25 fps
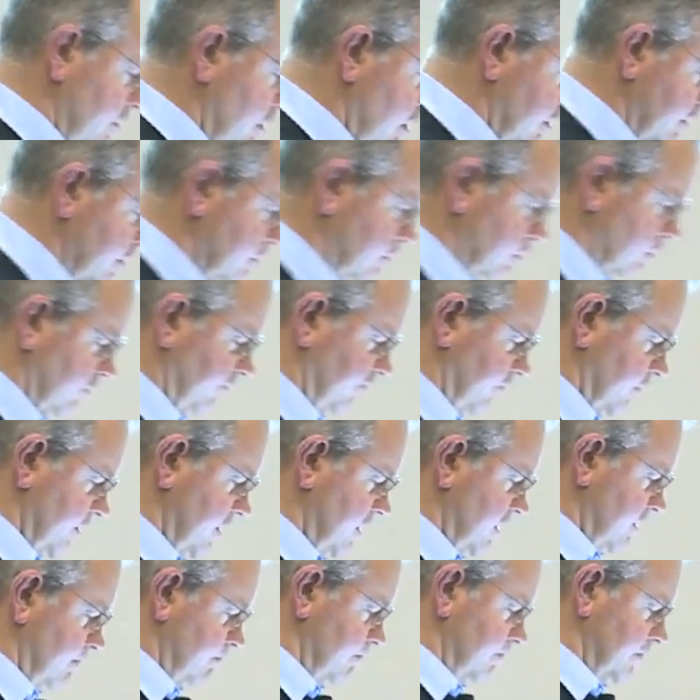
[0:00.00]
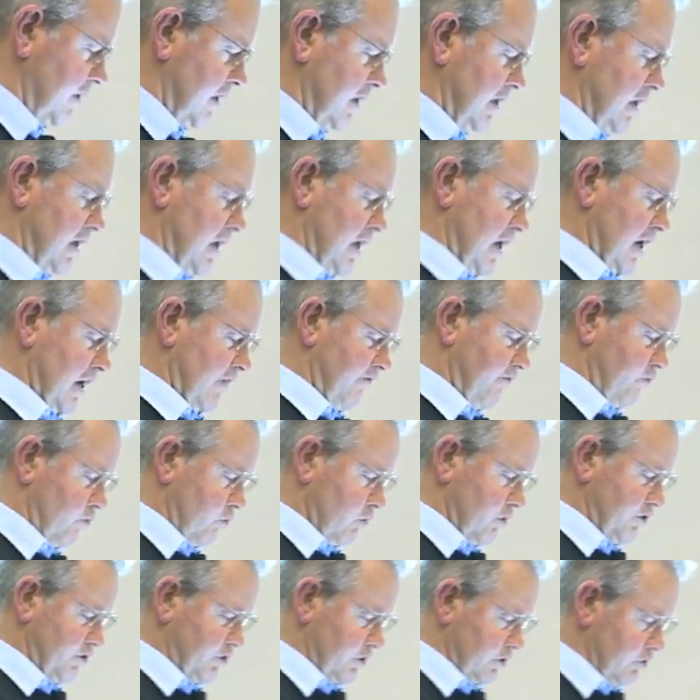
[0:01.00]
to God and look for him
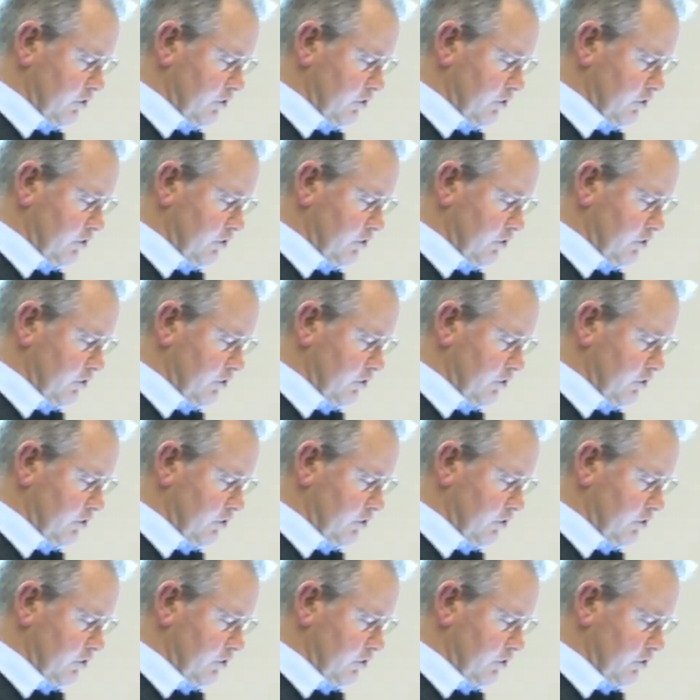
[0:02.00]
for